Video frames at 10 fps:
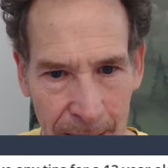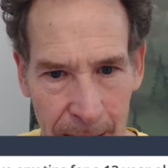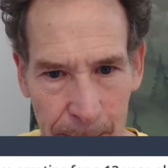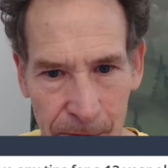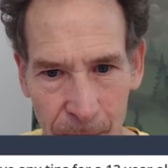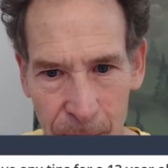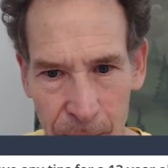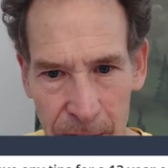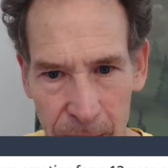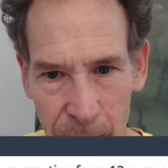Tips for a
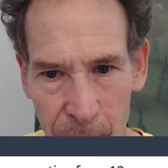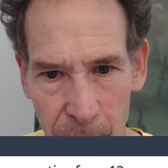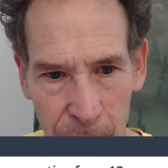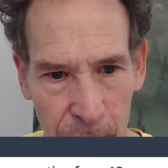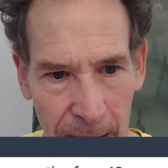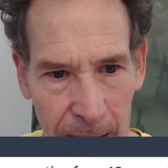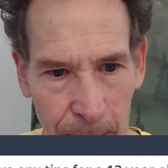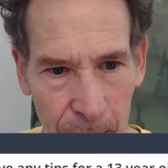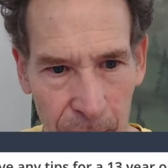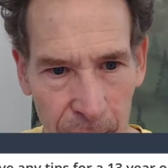13-year-old girl trying to
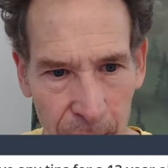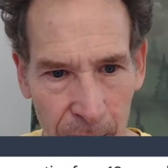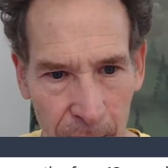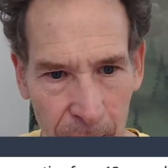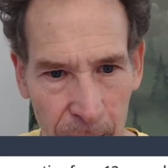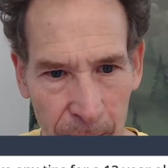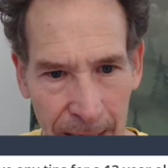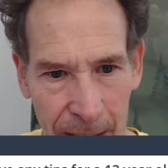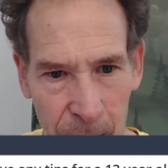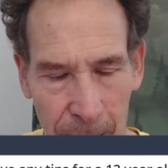push her
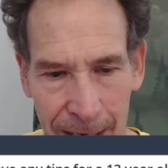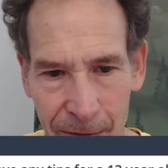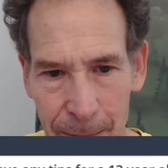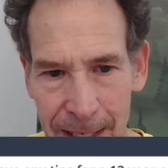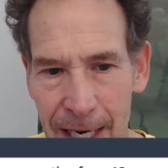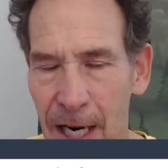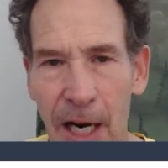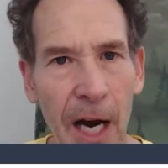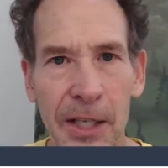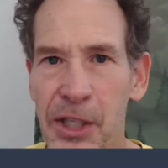grade to 11B.
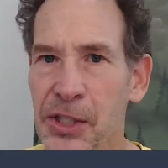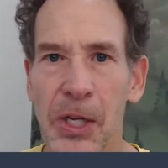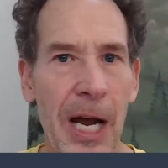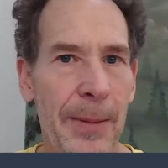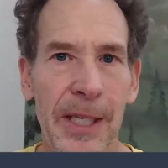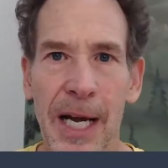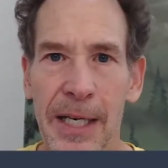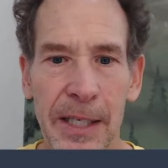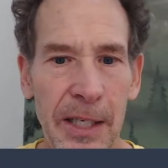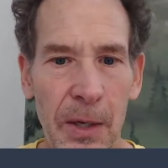Just climb a
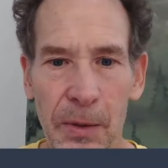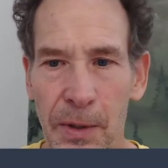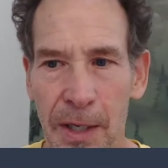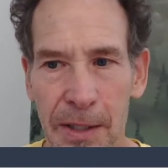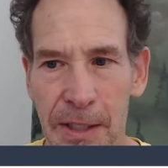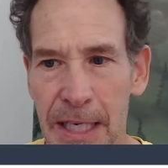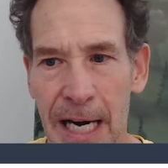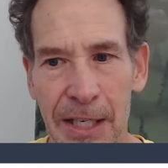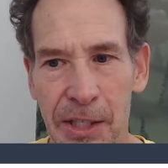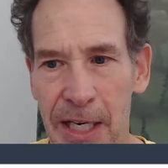lot.
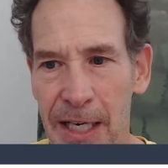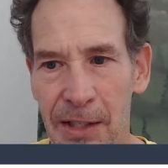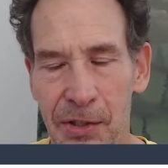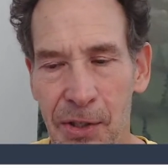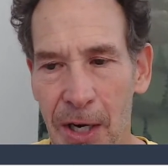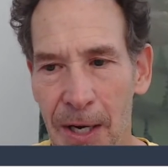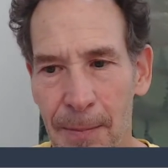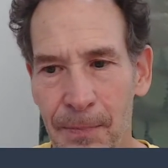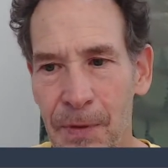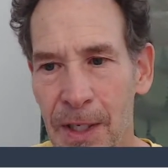Teenage kids,
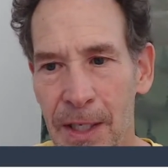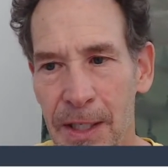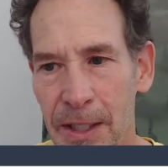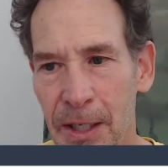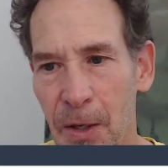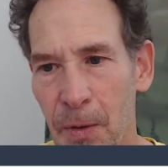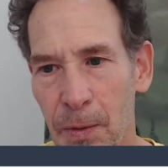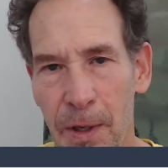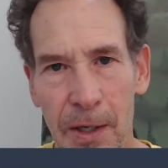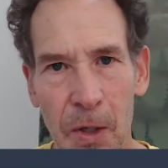
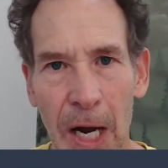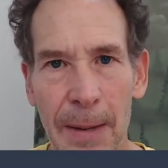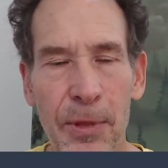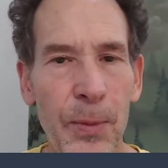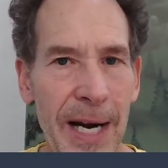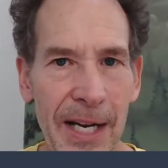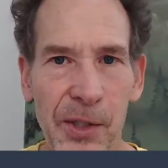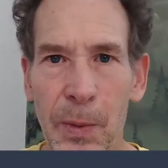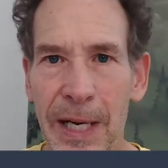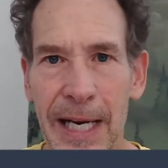climb 3
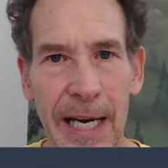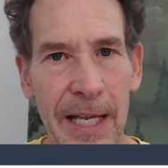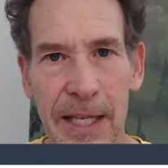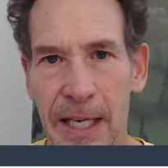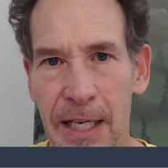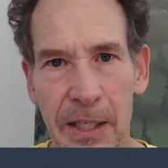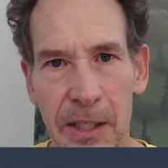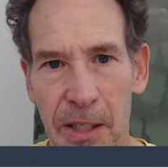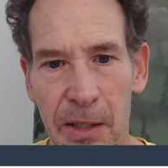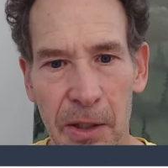days a week. I think,
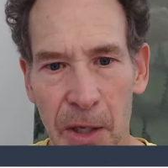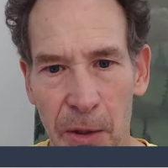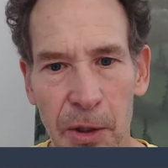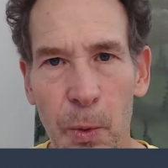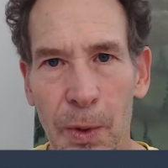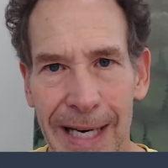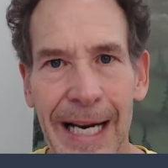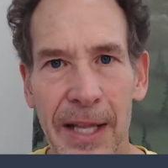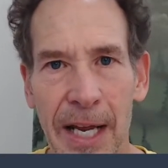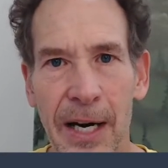you will
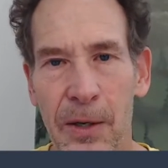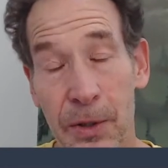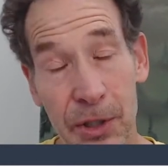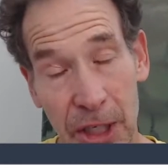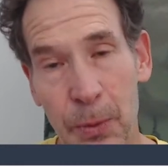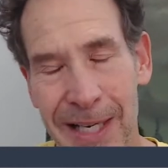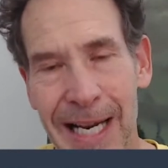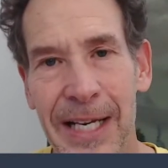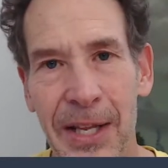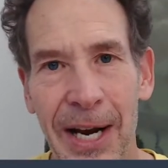get there, or she would
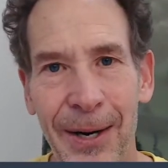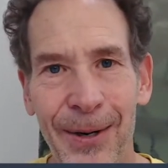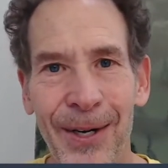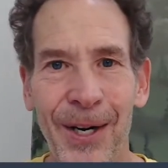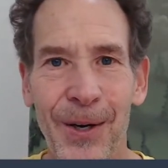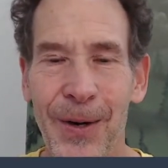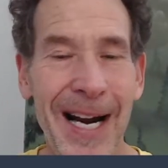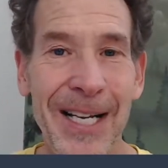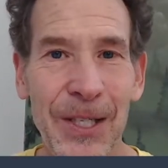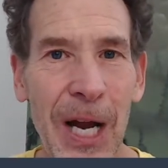get there, or
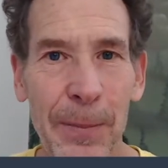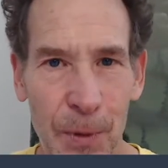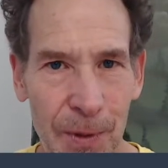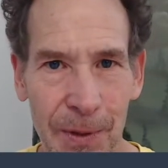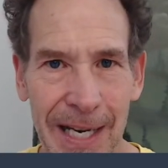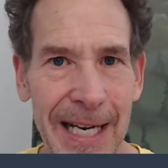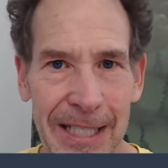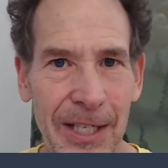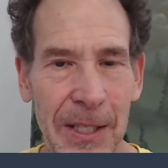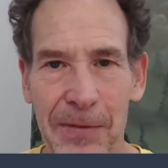any climber can
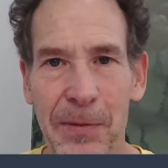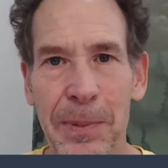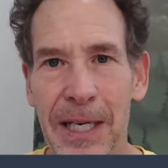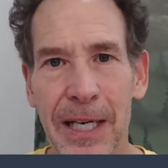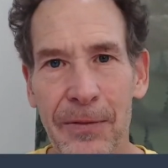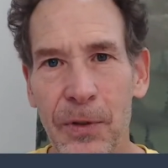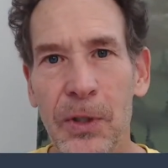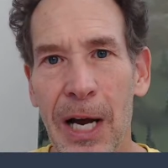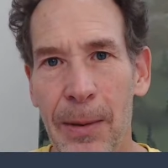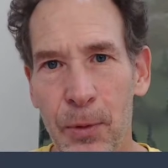get to 11B if you
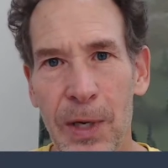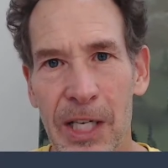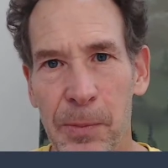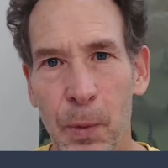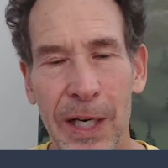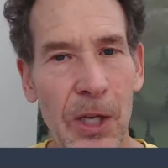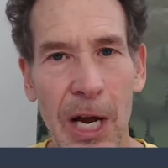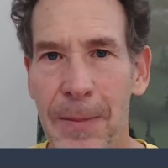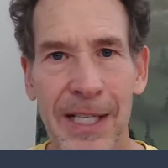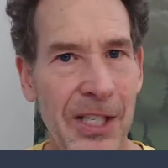climb 3 days per week.
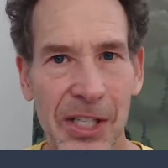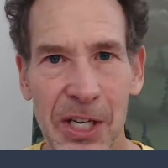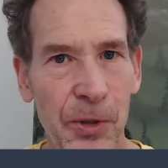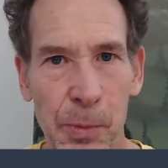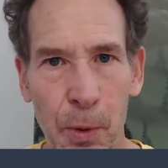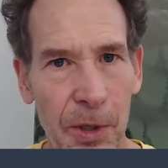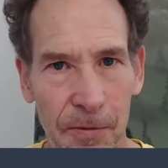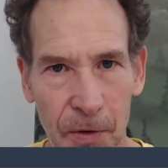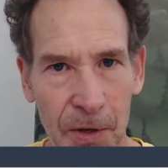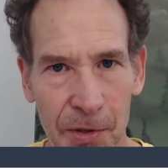Climbing is a skill sport
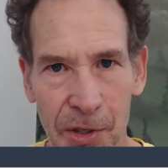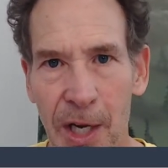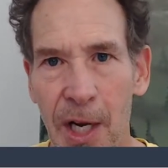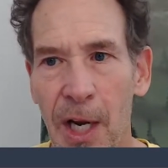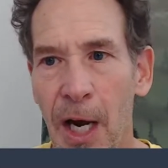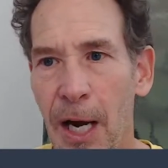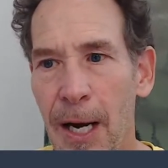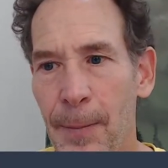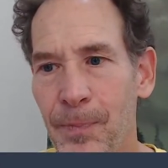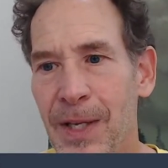first.
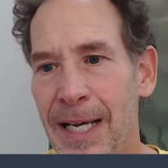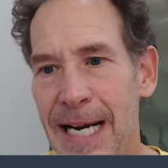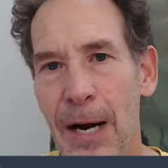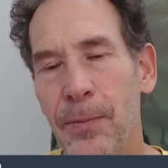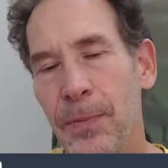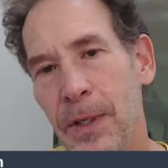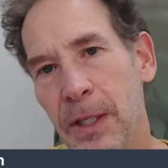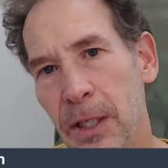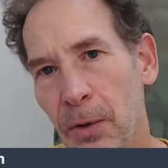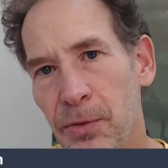Now,
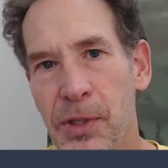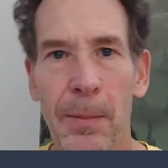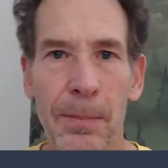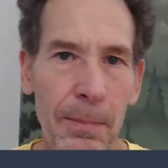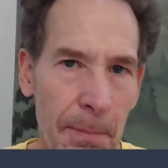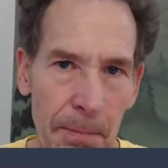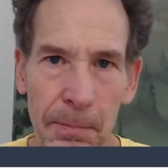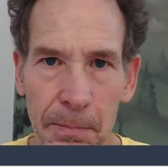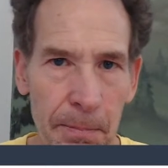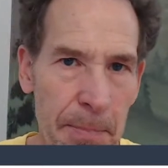some
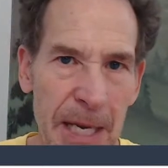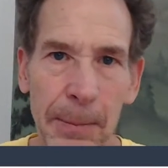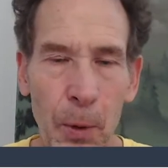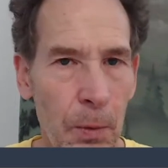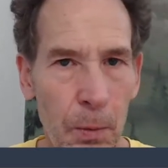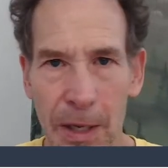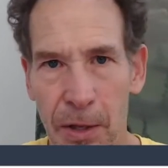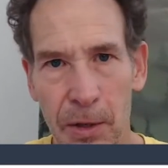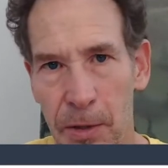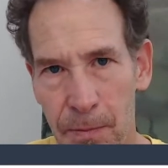people,
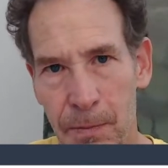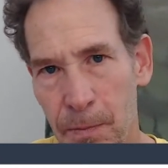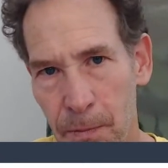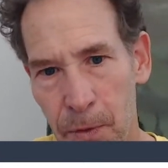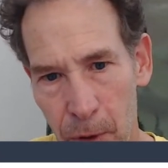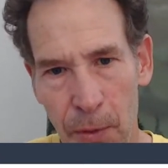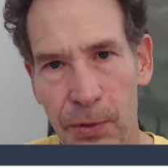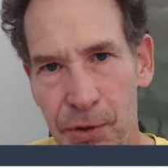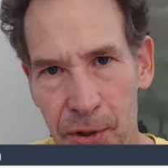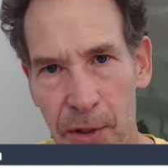whether they're
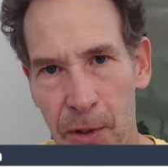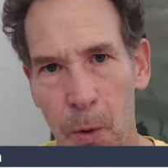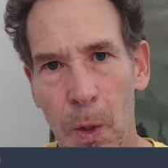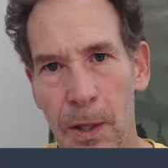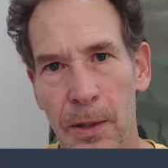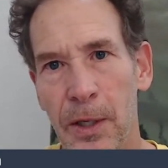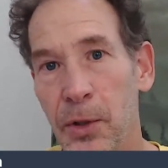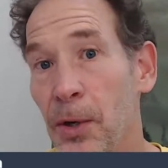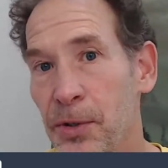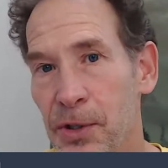youths or
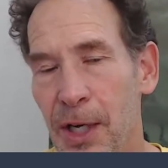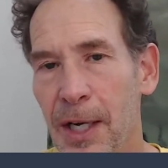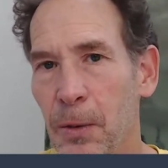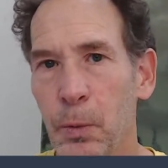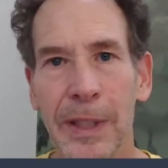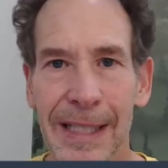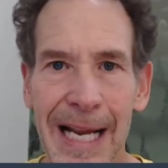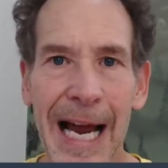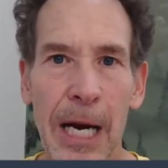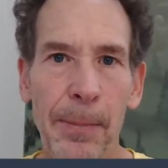adults, really
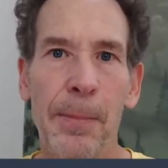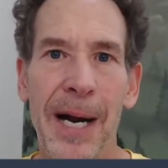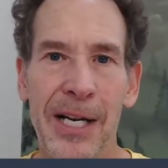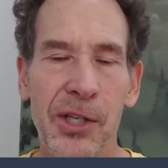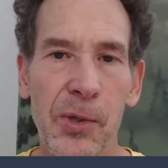lack upper body